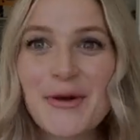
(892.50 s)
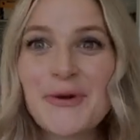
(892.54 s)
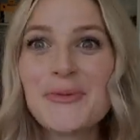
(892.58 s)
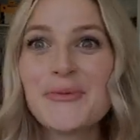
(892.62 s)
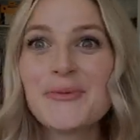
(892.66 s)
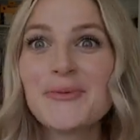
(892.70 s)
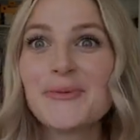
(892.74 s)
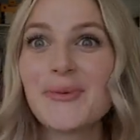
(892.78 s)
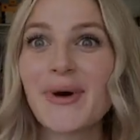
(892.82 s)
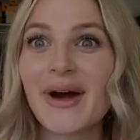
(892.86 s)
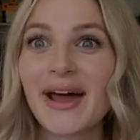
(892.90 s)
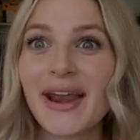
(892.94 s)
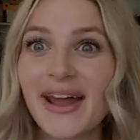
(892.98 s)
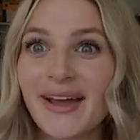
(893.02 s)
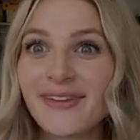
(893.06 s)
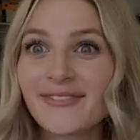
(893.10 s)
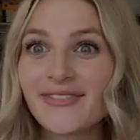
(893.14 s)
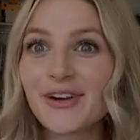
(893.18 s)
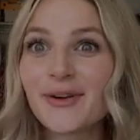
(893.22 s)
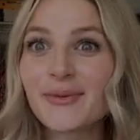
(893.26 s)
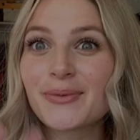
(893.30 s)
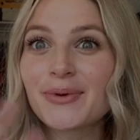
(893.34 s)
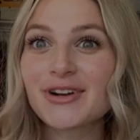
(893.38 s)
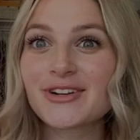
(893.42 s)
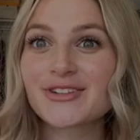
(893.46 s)

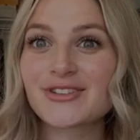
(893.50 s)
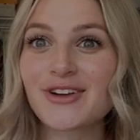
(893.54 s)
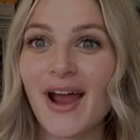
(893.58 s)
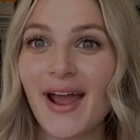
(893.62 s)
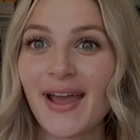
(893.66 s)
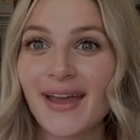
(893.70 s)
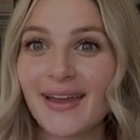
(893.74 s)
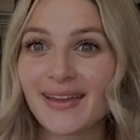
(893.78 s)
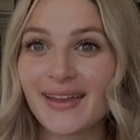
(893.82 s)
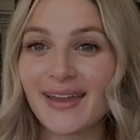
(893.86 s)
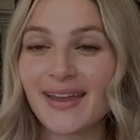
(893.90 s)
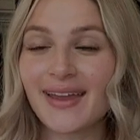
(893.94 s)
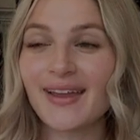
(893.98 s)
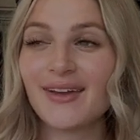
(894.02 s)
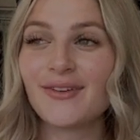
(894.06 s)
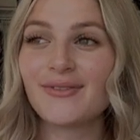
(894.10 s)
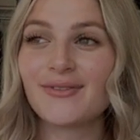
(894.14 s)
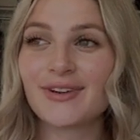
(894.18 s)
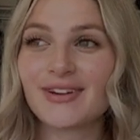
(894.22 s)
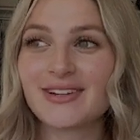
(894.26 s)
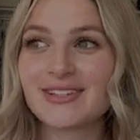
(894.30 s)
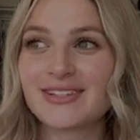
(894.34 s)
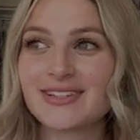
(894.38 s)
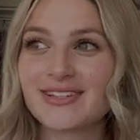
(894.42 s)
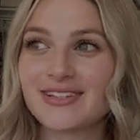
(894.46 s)
whatever, we're trying it,
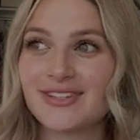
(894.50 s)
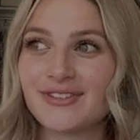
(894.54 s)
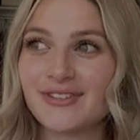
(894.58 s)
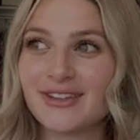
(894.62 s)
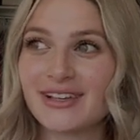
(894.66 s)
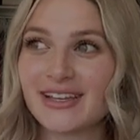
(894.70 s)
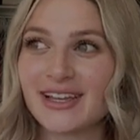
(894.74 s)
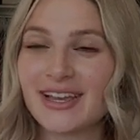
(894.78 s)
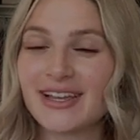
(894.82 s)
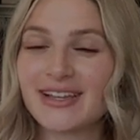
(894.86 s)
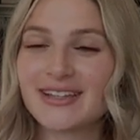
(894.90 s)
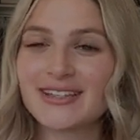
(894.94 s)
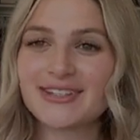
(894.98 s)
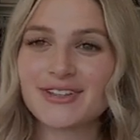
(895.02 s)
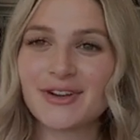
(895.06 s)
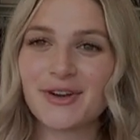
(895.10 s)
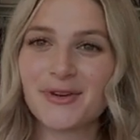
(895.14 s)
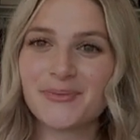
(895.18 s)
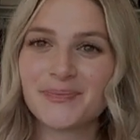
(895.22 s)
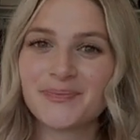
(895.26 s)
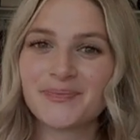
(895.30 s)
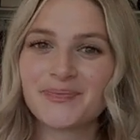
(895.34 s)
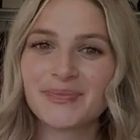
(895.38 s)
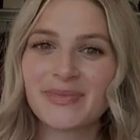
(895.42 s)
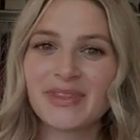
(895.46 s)
we're just doing it.
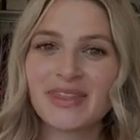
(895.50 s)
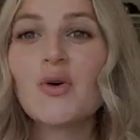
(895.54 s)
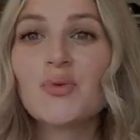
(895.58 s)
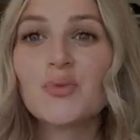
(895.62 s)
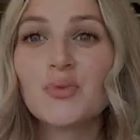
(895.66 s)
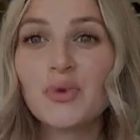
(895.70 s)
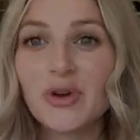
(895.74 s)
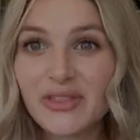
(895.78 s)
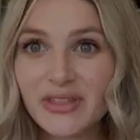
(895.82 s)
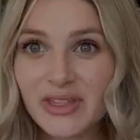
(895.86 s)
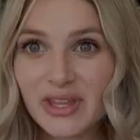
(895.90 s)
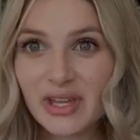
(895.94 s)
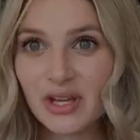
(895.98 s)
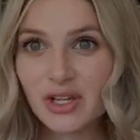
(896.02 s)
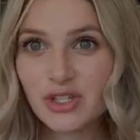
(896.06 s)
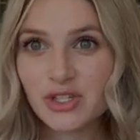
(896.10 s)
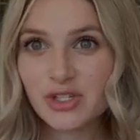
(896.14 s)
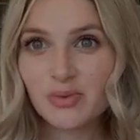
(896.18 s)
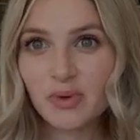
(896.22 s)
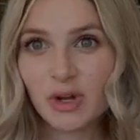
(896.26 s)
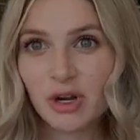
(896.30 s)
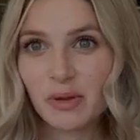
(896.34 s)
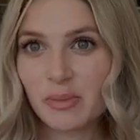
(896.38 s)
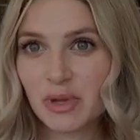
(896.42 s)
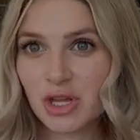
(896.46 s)
So one thing I do
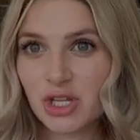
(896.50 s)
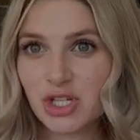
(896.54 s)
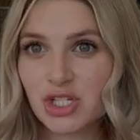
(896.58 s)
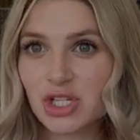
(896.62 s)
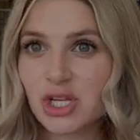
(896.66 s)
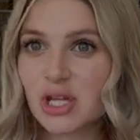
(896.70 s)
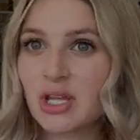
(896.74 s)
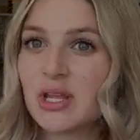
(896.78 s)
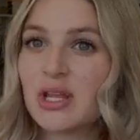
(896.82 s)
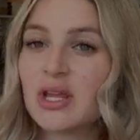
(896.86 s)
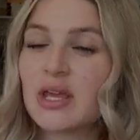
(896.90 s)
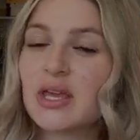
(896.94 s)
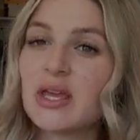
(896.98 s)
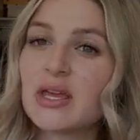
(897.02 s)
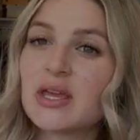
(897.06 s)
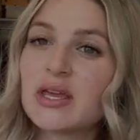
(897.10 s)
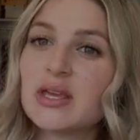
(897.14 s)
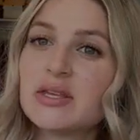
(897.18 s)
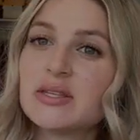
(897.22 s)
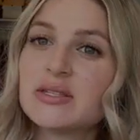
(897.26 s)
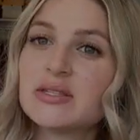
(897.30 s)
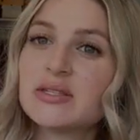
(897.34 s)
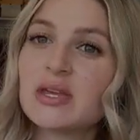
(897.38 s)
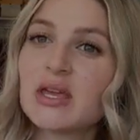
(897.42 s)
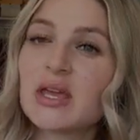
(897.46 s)
want to mention
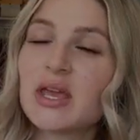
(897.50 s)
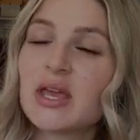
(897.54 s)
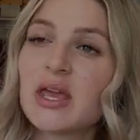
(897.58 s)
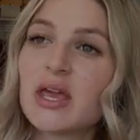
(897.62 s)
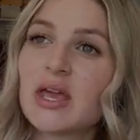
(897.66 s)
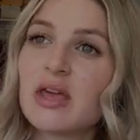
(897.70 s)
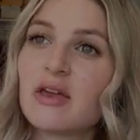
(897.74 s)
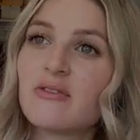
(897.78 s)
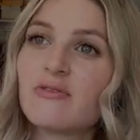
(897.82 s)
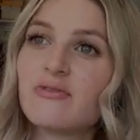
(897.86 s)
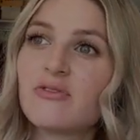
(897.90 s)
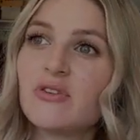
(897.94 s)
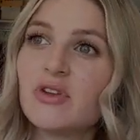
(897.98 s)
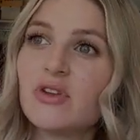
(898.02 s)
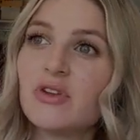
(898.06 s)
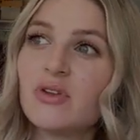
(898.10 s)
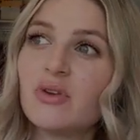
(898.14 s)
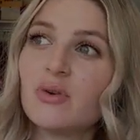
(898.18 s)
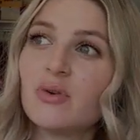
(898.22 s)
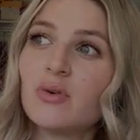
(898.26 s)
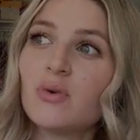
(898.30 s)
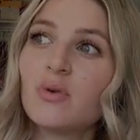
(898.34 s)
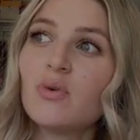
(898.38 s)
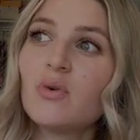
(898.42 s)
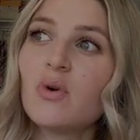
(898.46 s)
is if
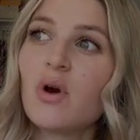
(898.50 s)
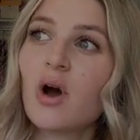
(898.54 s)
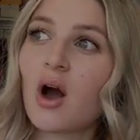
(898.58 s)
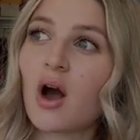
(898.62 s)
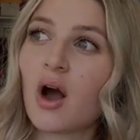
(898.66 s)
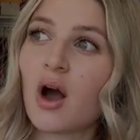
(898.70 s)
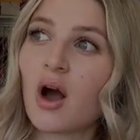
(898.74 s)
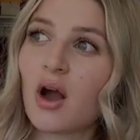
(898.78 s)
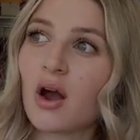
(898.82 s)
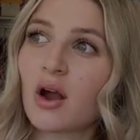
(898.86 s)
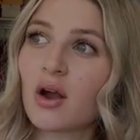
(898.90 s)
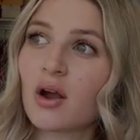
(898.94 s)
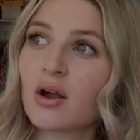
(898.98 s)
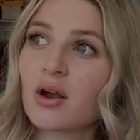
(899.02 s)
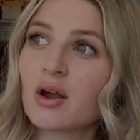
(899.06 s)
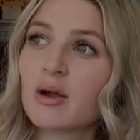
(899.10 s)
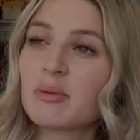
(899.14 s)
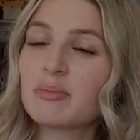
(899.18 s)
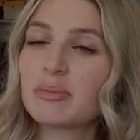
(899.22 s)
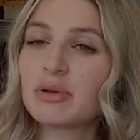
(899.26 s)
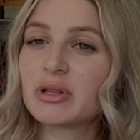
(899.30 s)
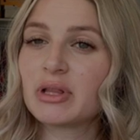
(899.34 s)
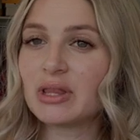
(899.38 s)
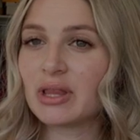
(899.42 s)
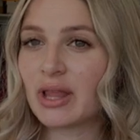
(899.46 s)
you are
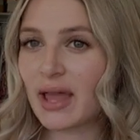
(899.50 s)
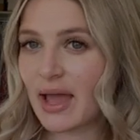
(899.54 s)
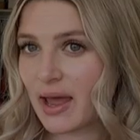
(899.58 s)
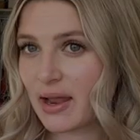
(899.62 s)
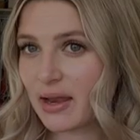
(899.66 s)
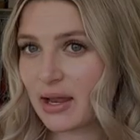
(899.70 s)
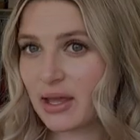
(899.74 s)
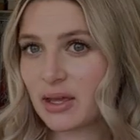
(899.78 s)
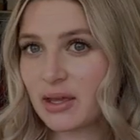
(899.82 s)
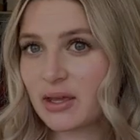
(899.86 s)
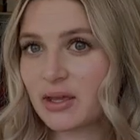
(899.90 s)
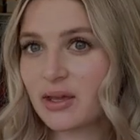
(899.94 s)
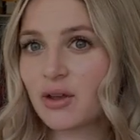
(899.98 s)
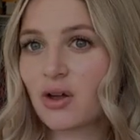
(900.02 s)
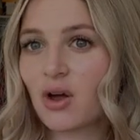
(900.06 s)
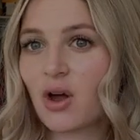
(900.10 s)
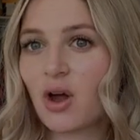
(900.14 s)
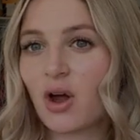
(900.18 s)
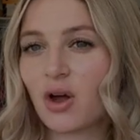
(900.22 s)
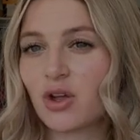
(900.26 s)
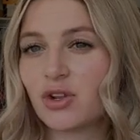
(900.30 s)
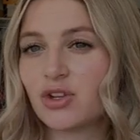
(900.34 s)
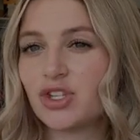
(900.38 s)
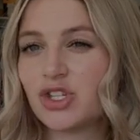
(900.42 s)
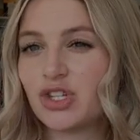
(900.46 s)
planning
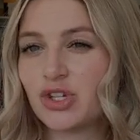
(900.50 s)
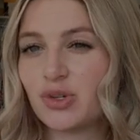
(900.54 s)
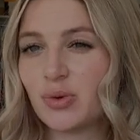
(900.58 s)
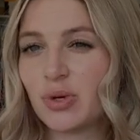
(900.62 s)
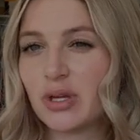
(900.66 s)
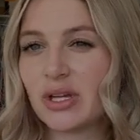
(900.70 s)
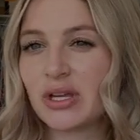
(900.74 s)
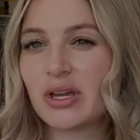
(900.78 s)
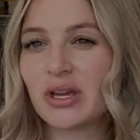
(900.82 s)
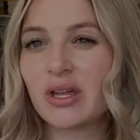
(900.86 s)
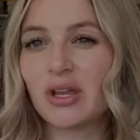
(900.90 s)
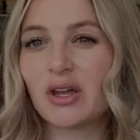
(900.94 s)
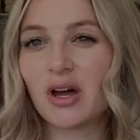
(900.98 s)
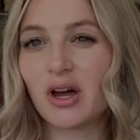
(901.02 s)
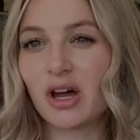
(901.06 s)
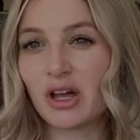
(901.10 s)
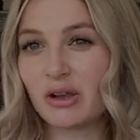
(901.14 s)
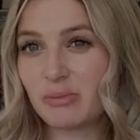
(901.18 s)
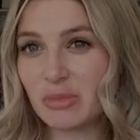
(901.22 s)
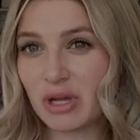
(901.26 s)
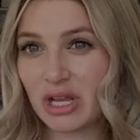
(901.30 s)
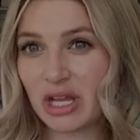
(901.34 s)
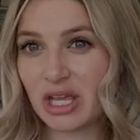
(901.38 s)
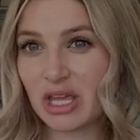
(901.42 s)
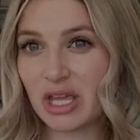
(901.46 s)
on doing an
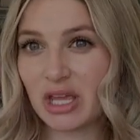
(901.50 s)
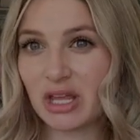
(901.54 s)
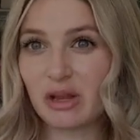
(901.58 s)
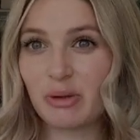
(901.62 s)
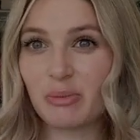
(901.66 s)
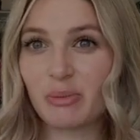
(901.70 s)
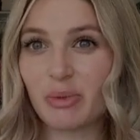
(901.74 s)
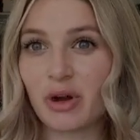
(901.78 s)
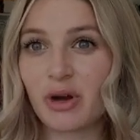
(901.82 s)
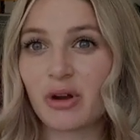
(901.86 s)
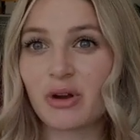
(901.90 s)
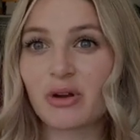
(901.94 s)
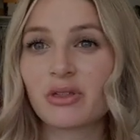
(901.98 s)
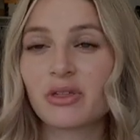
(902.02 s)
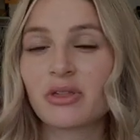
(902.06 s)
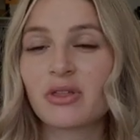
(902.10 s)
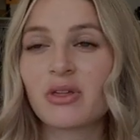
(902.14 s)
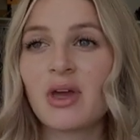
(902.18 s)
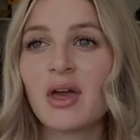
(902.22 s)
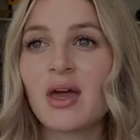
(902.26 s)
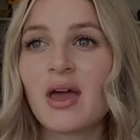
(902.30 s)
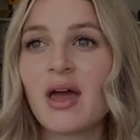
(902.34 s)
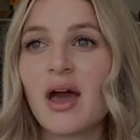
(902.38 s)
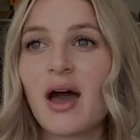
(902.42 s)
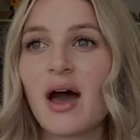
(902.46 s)
unmedicated birth,
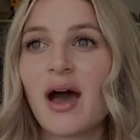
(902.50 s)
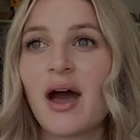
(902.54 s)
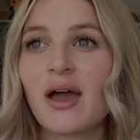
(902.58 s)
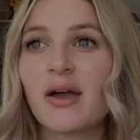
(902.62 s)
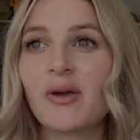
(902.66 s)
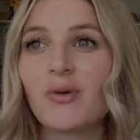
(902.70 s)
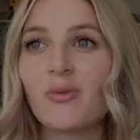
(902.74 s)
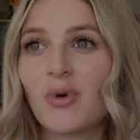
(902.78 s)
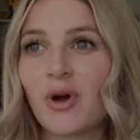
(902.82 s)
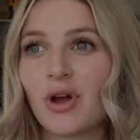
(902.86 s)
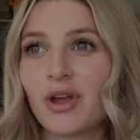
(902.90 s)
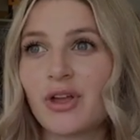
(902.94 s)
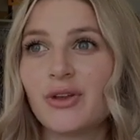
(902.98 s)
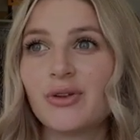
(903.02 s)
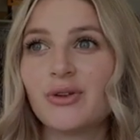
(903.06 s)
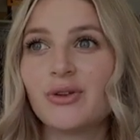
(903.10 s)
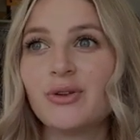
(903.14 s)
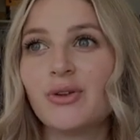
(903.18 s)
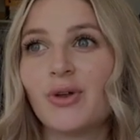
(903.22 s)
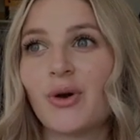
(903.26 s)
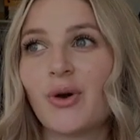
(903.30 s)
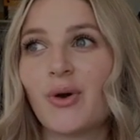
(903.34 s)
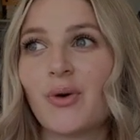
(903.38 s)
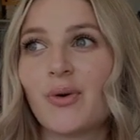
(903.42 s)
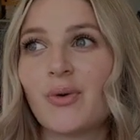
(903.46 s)
I want you to
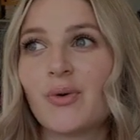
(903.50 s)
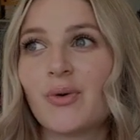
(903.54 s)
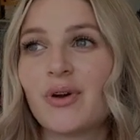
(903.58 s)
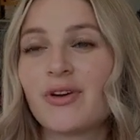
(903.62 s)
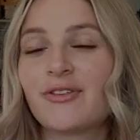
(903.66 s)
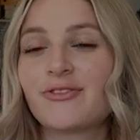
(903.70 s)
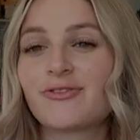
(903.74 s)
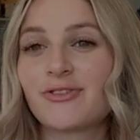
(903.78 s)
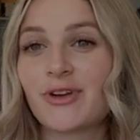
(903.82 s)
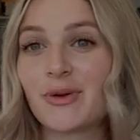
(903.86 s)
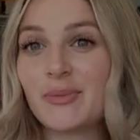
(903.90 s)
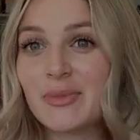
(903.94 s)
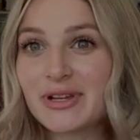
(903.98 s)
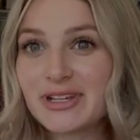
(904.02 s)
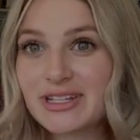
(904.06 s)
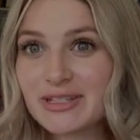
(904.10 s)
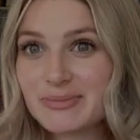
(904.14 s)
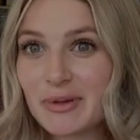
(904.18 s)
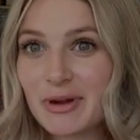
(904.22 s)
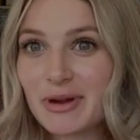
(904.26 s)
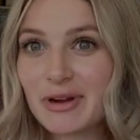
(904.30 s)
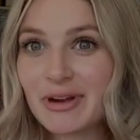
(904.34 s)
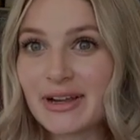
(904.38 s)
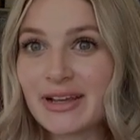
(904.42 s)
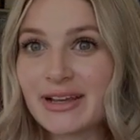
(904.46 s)
know from
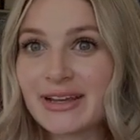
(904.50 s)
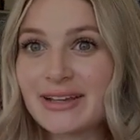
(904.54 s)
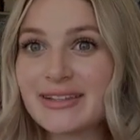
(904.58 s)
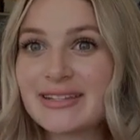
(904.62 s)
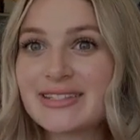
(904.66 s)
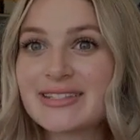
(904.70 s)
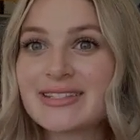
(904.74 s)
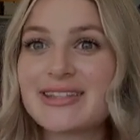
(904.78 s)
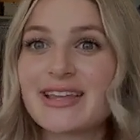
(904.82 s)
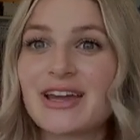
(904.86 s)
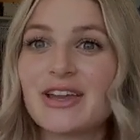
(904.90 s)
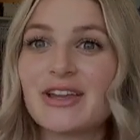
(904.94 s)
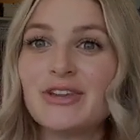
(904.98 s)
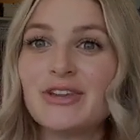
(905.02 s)
experience that